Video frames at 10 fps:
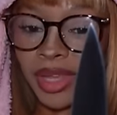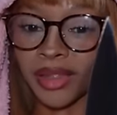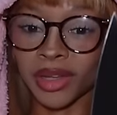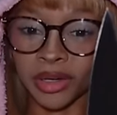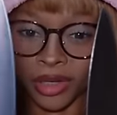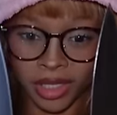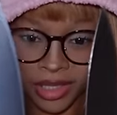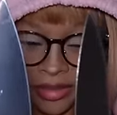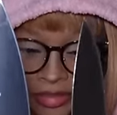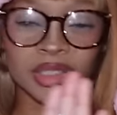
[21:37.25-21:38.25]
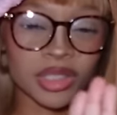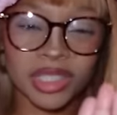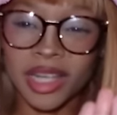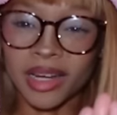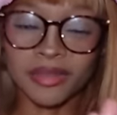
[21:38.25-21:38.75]
and then her cousin. These are
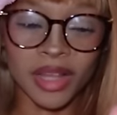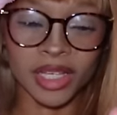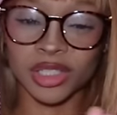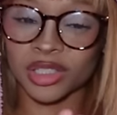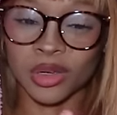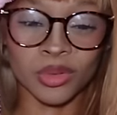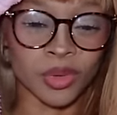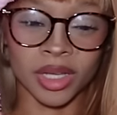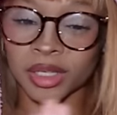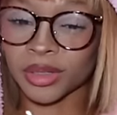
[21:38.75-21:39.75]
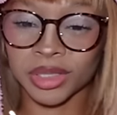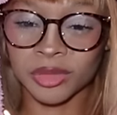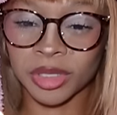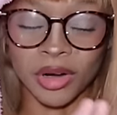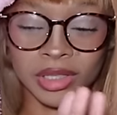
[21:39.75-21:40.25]
just kind of like so regular
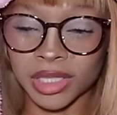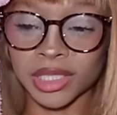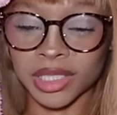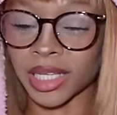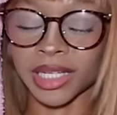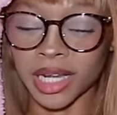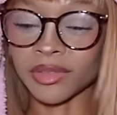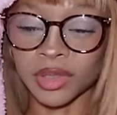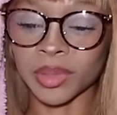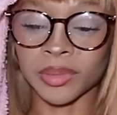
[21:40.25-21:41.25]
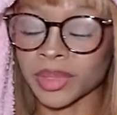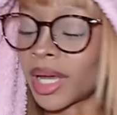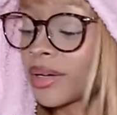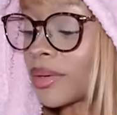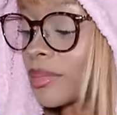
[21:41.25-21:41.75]
to me. Aren't these just like knives you eat with?
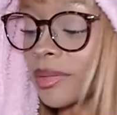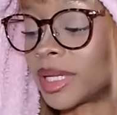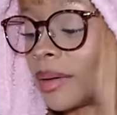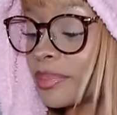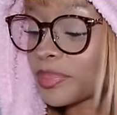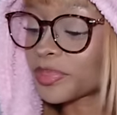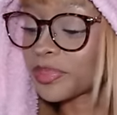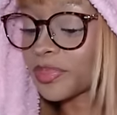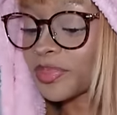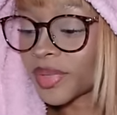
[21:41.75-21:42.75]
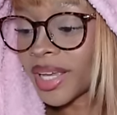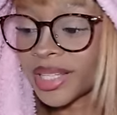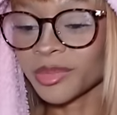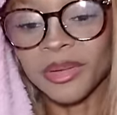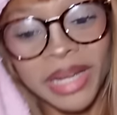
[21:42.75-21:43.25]
I don't know, probably not. And that's my